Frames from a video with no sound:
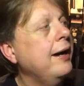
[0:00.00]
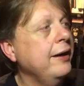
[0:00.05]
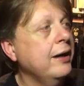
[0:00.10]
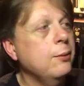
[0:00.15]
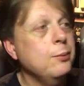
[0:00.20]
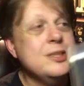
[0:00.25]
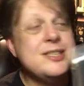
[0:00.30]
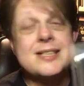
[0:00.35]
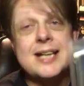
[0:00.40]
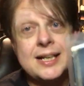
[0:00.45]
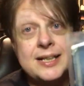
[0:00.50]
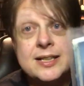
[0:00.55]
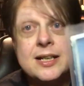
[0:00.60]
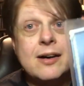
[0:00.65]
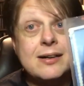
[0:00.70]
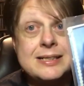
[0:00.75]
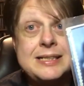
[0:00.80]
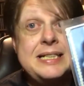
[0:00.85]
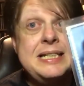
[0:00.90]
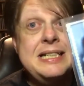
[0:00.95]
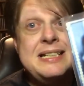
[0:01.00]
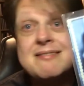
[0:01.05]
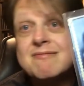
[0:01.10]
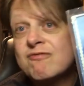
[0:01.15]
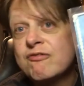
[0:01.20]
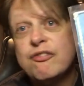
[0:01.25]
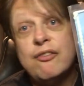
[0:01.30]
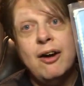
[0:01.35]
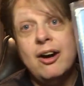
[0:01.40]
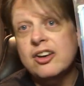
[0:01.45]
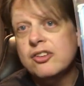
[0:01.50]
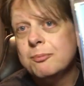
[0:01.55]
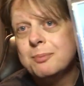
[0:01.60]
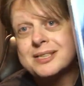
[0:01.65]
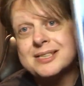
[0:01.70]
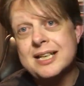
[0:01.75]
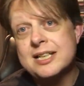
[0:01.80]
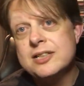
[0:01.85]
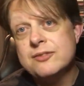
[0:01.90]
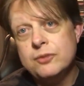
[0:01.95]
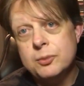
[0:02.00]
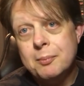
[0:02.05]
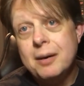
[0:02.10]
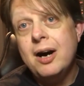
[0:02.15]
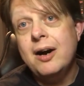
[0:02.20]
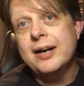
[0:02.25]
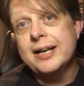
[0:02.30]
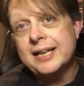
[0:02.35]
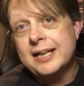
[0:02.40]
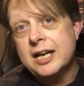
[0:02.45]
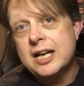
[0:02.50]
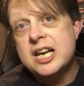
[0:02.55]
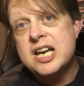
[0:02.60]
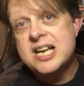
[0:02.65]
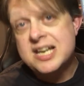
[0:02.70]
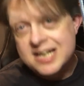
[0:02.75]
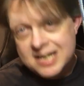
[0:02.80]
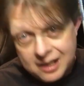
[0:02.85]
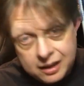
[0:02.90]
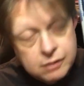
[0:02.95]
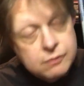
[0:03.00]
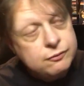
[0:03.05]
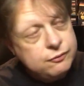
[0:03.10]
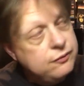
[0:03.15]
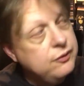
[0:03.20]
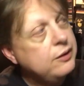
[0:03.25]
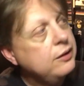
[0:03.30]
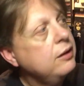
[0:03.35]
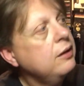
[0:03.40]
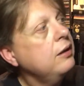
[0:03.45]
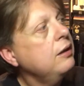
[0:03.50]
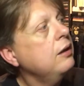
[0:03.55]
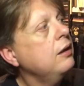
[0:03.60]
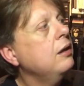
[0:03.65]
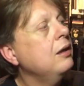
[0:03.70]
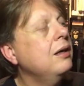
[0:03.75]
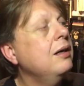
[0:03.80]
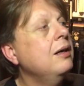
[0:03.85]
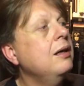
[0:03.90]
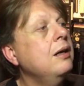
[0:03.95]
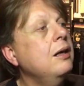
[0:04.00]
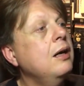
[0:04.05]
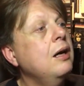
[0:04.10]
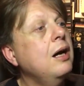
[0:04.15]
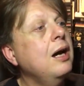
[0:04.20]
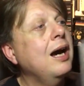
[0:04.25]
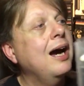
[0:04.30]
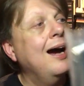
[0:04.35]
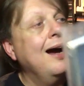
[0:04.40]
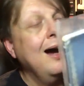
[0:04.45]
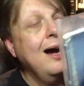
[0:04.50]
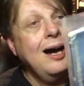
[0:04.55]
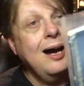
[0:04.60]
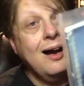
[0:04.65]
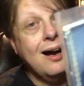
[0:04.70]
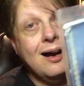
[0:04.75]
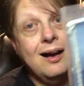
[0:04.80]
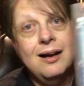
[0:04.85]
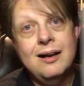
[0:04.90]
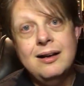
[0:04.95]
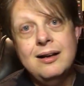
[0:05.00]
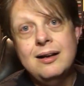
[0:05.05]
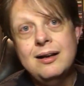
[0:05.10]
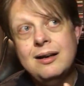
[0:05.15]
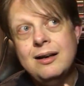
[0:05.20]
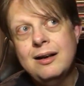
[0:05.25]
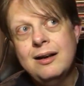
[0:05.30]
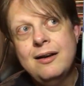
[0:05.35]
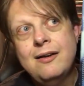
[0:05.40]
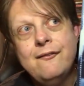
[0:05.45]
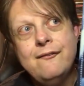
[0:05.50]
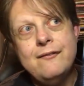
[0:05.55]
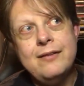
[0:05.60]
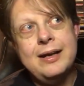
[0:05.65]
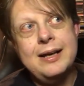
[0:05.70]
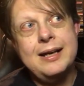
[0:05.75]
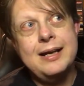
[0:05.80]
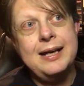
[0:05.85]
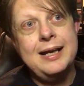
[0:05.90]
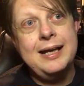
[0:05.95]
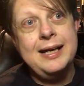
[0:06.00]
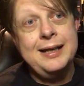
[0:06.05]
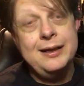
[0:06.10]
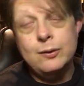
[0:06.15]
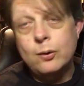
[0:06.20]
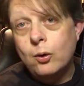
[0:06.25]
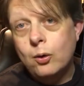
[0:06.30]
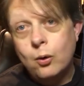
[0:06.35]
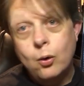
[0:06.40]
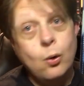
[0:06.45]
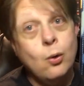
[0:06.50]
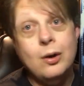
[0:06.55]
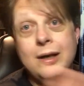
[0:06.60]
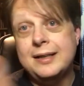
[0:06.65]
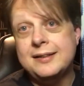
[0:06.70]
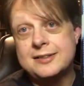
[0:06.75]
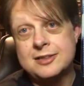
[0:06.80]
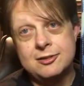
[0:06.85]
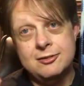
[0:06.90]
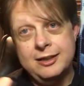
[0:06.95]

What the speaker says: And I would say 95% of them I love. In all his